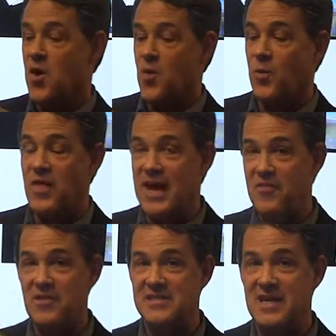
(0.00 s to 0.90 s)
When they get
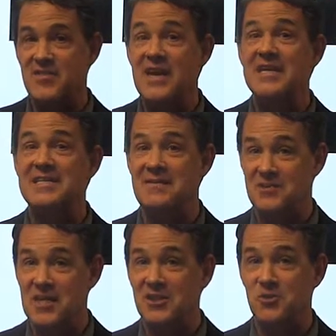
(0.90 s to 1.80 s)
this, they think it's an
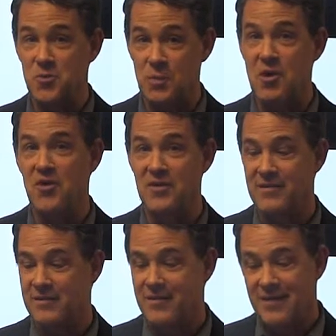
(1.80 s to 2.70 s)
invitation to a party.
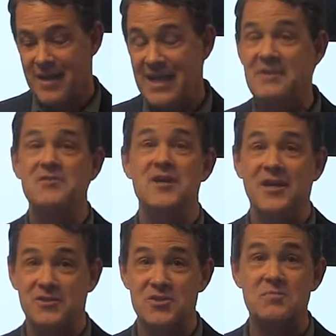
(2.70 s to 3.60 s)
And
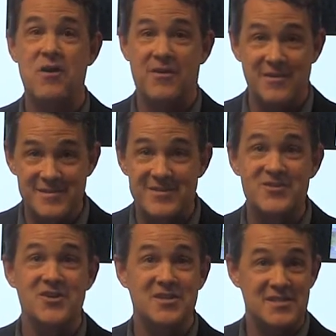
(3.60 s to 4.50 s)
invitations to parties
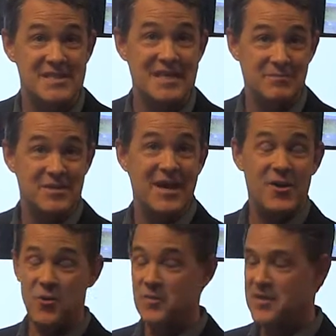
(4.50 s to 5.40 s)
just seem to get
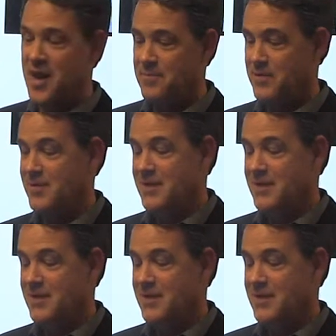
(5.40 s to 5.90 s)
opened up.